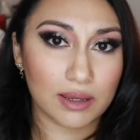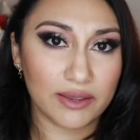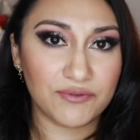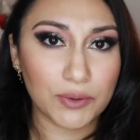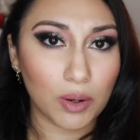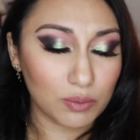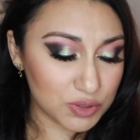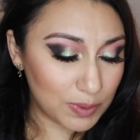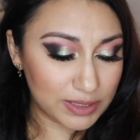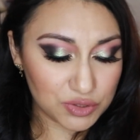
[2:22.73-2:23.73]
If you always
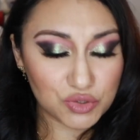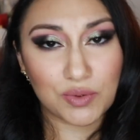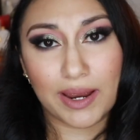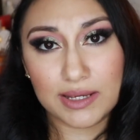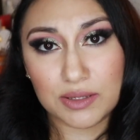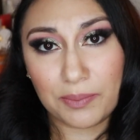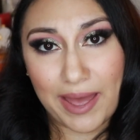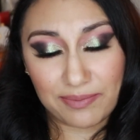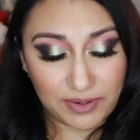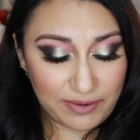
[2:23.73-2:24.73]
wanted to try some
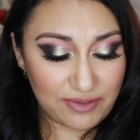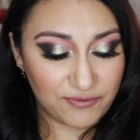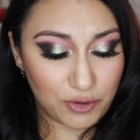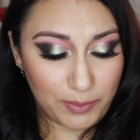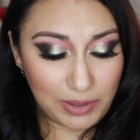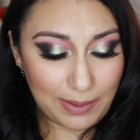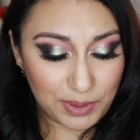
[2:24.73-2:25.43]
Mcgrath formula,